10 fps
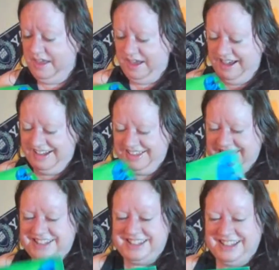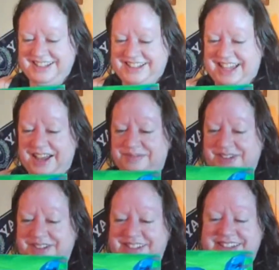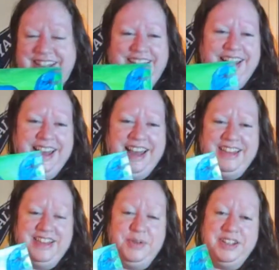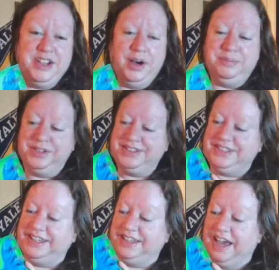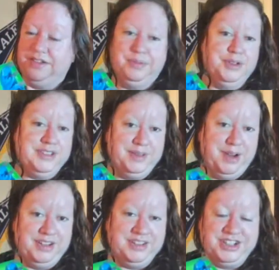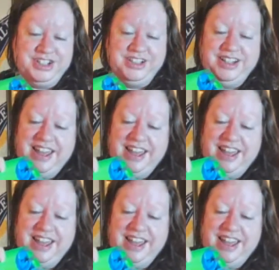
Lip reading: This is a Blue Sea. This one is called Blue Sea Death or Blue Sea Monster.